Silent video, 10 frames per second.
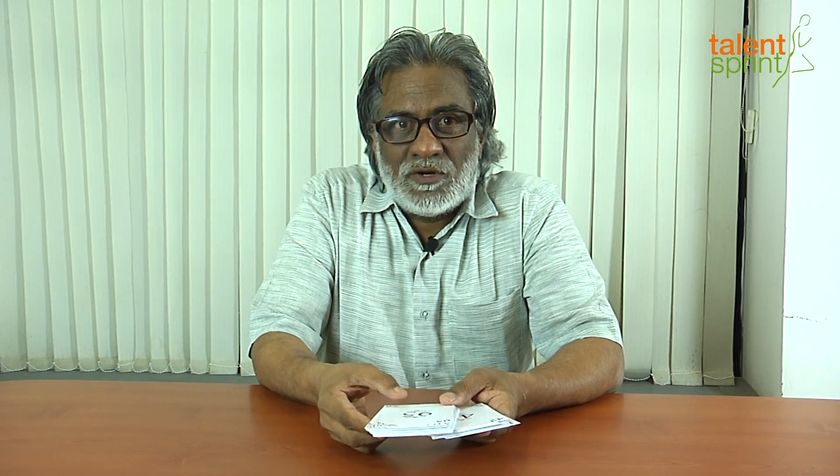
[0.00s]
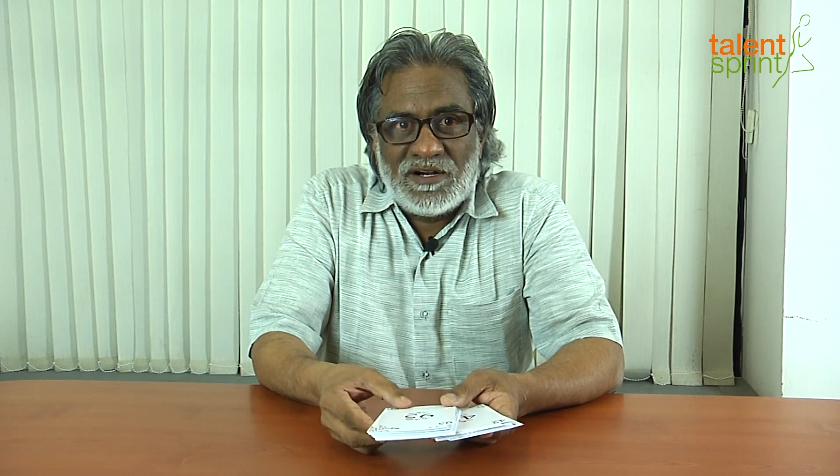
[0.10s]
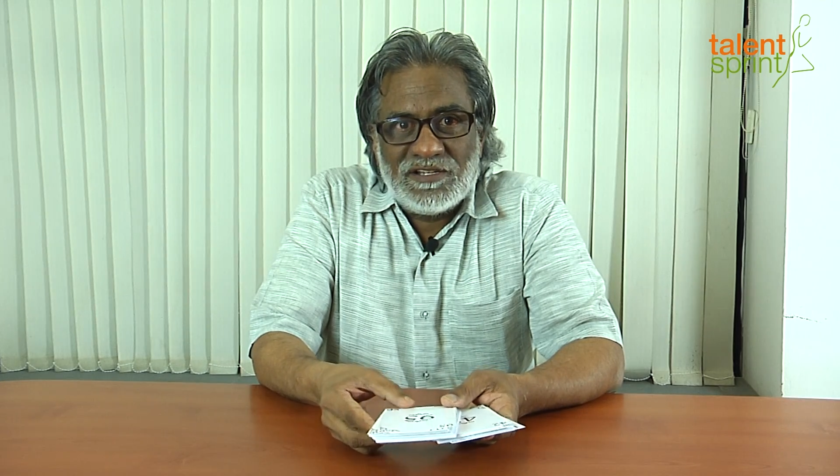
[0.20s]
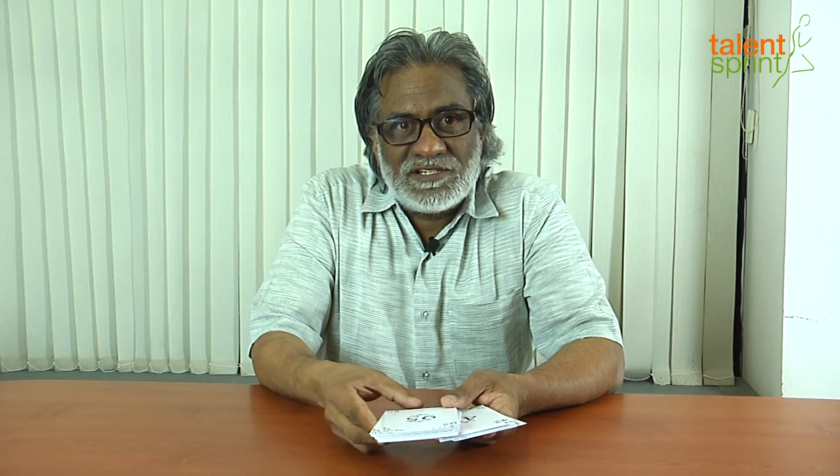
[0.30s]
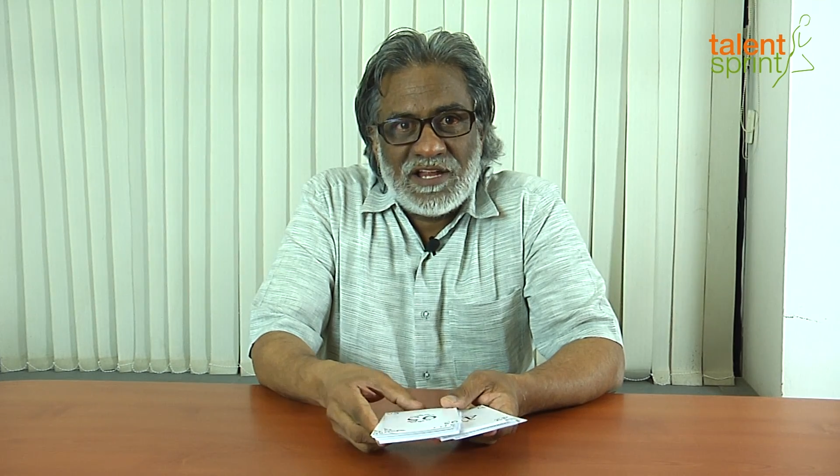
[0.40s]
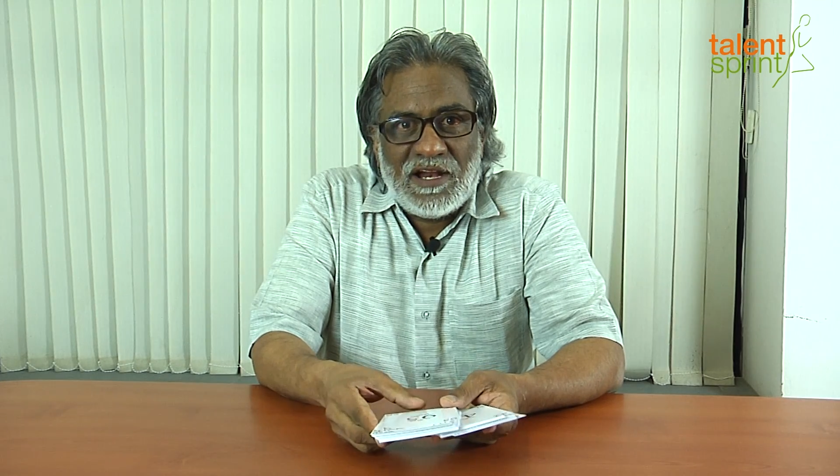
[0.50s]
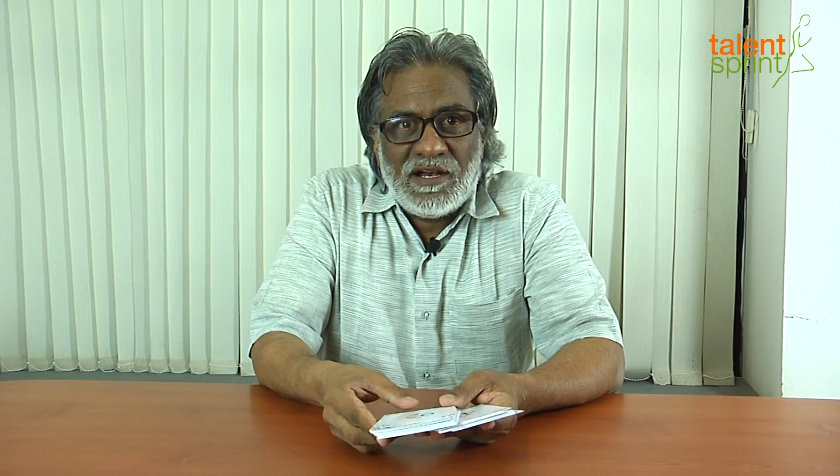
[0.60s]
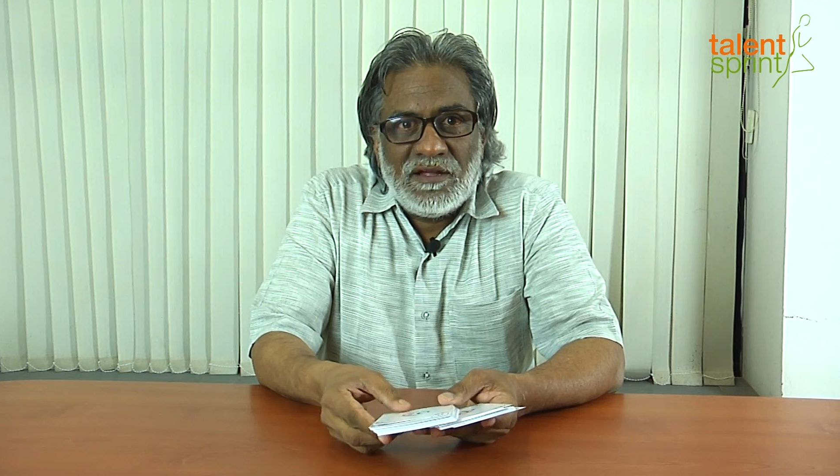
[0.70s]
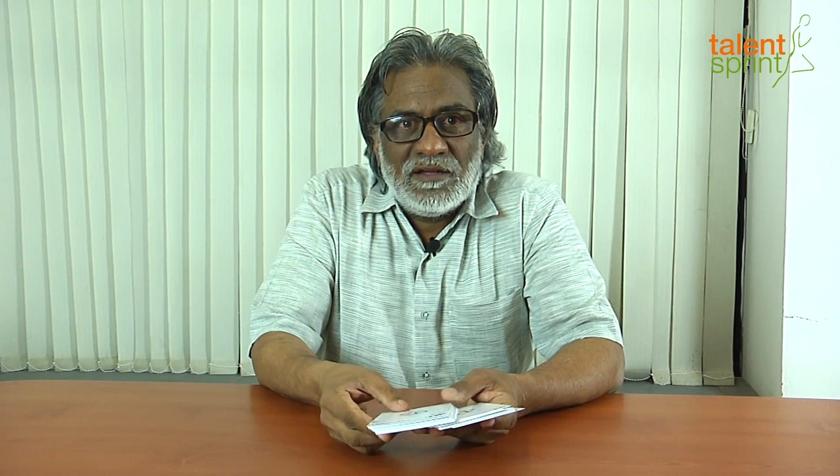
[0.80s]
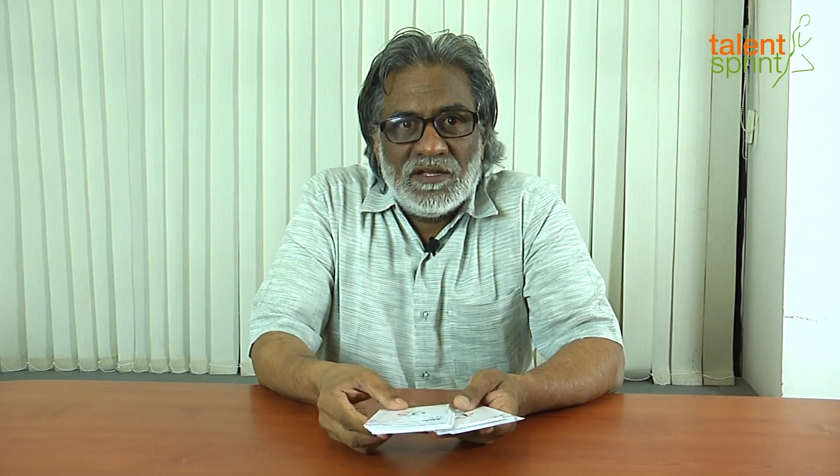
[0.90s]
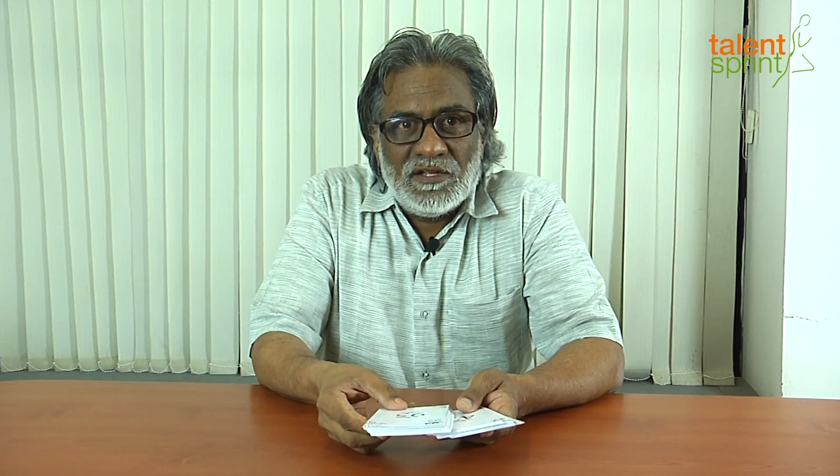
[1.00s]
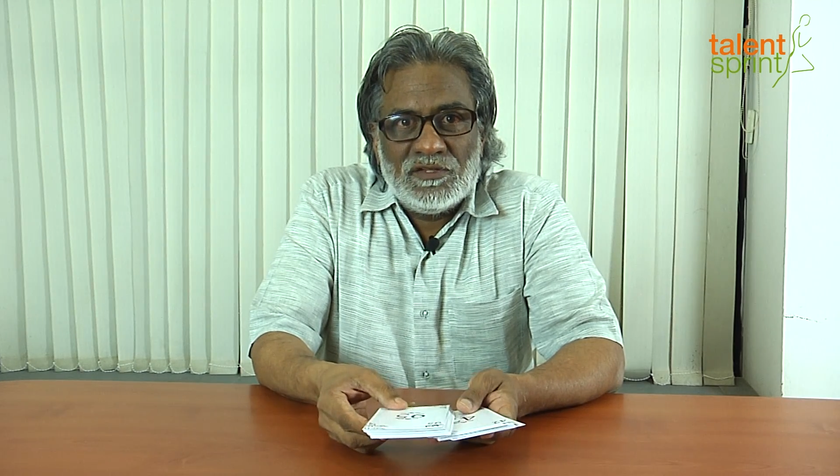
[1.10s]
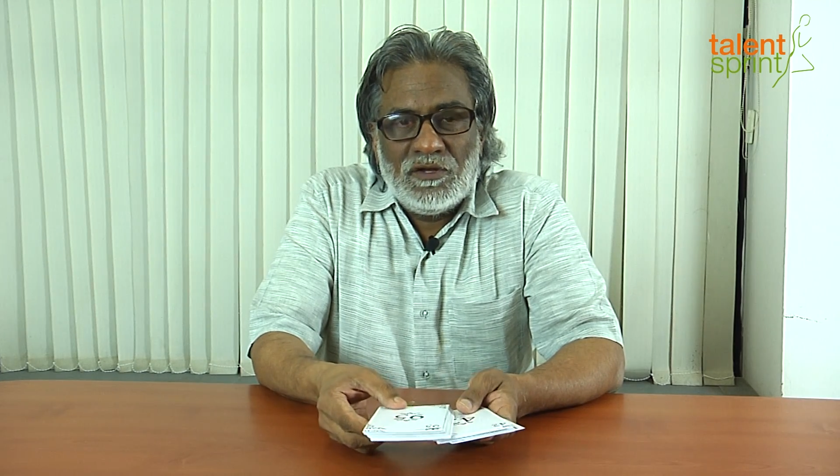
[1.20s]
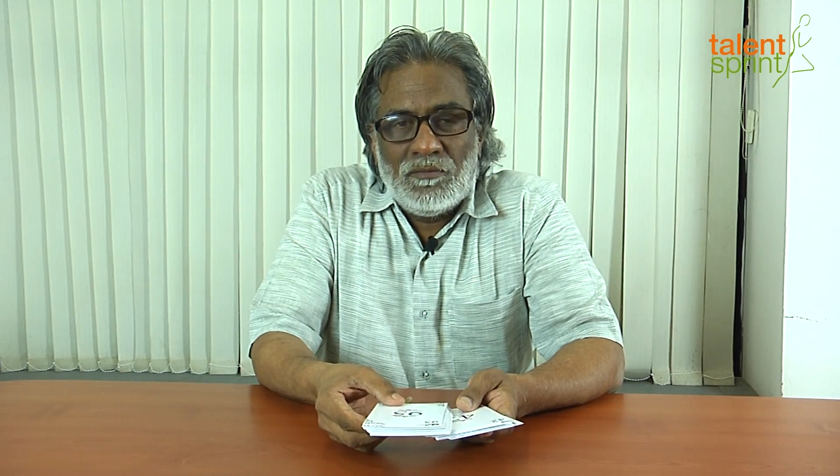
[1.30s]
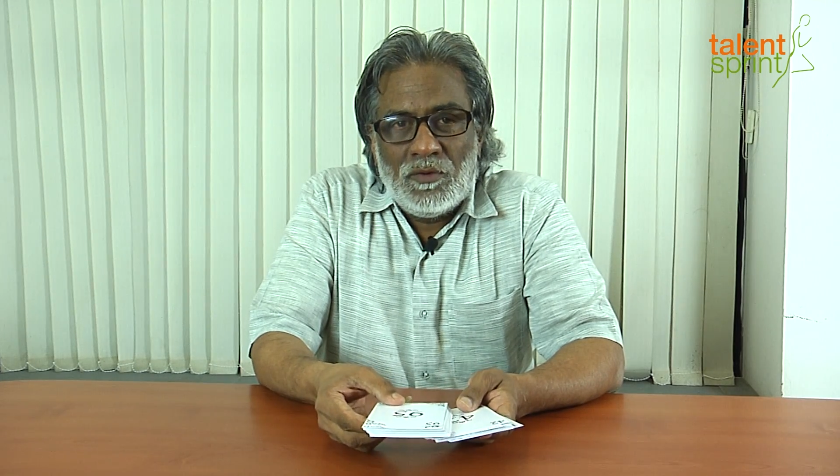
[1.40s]
to understand
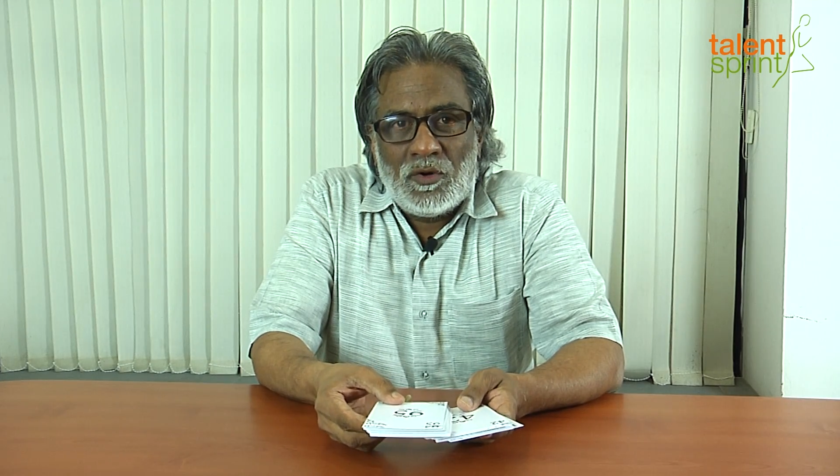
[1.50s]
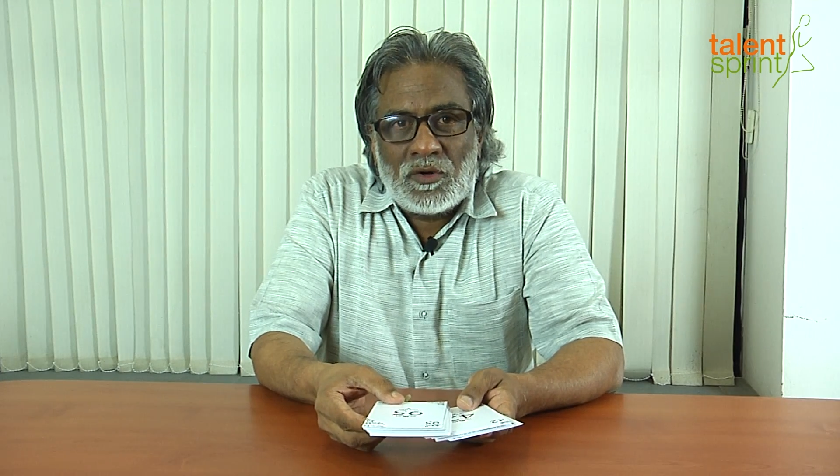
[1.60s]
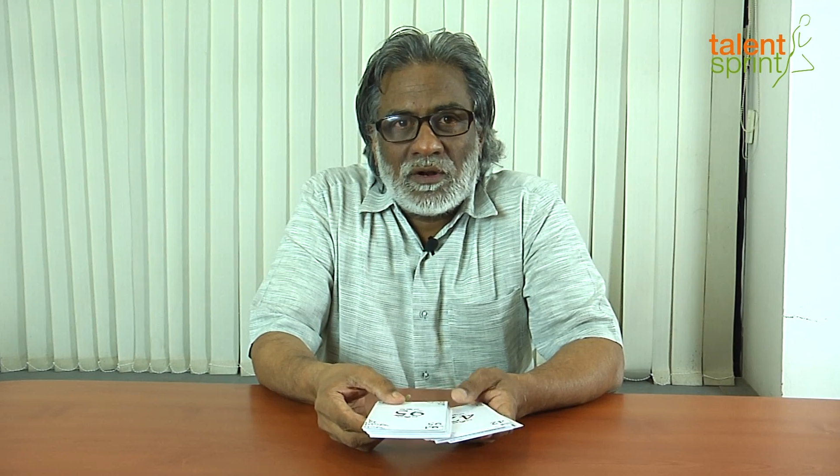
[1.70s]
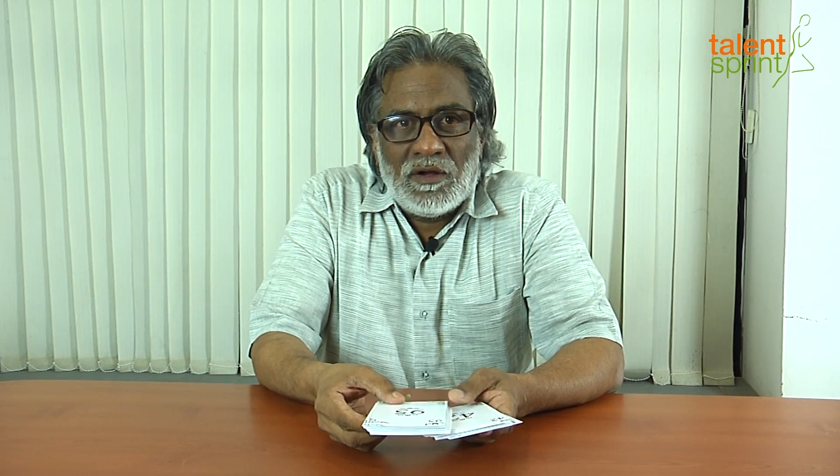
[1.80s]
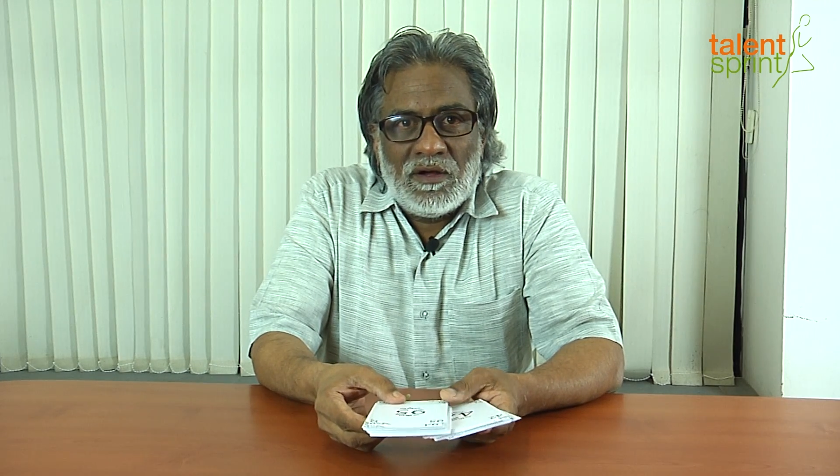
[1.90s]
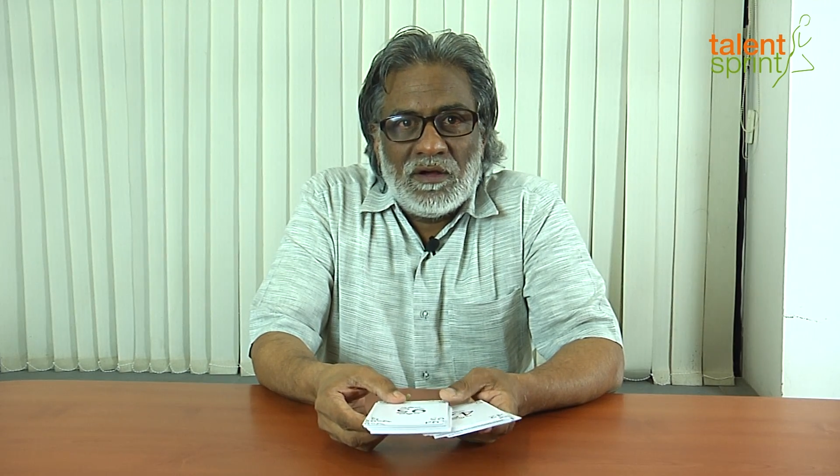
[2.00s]
the more